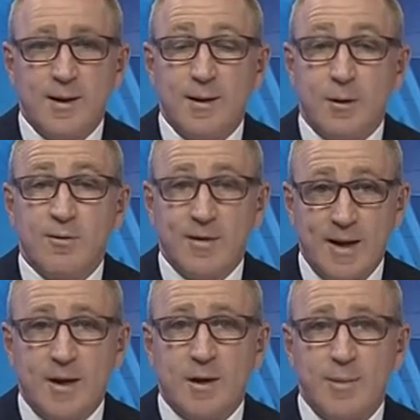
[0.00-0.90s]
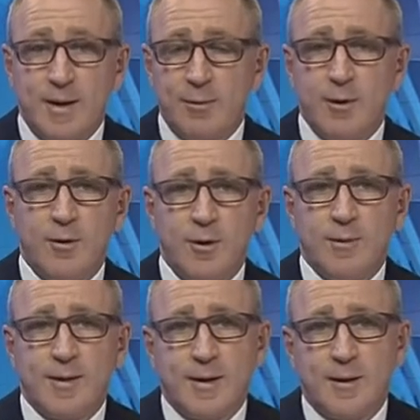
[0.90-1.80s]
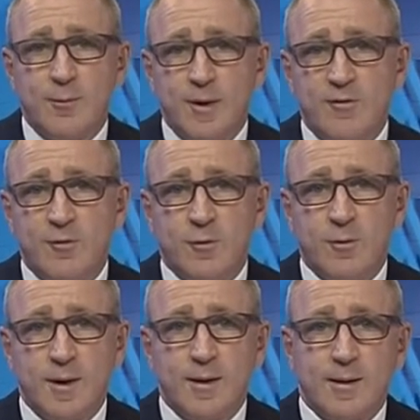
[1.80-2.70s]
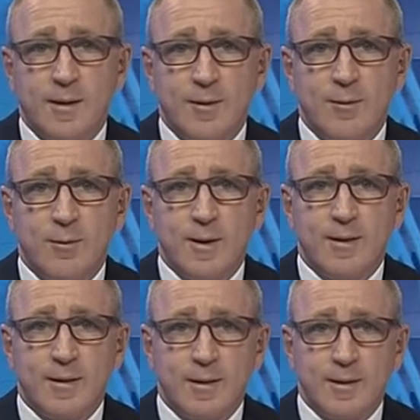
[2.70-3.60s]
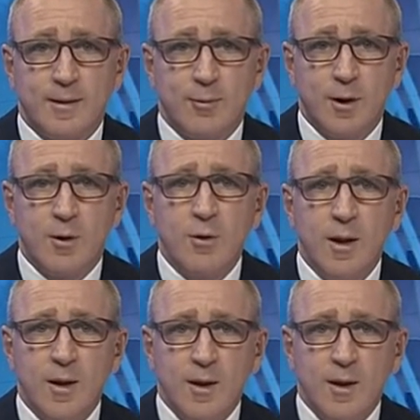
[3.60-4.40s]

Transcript: He's often out and about. We heard he was out in regional Queensland recently as well.